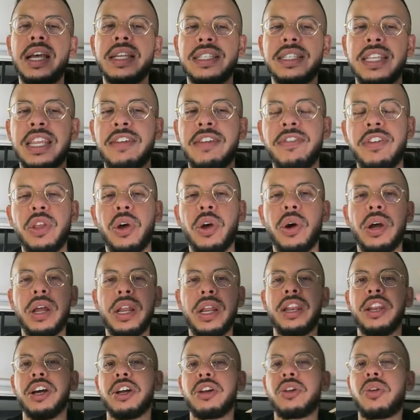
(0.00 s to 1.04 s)
even though it
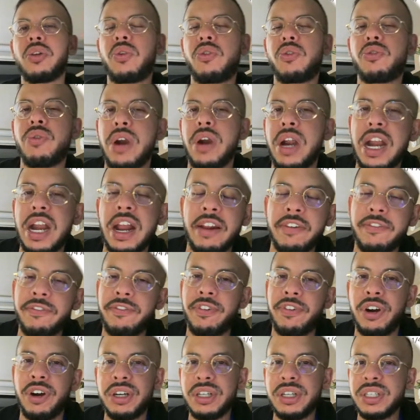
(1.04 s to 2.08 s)
looked great at
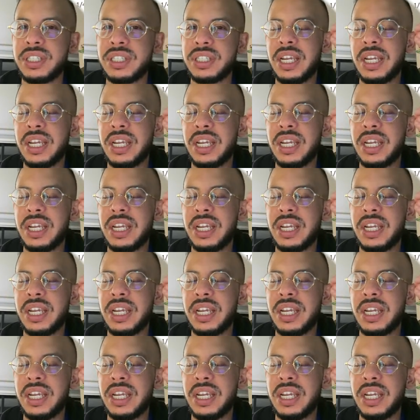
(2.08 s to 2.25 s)
first,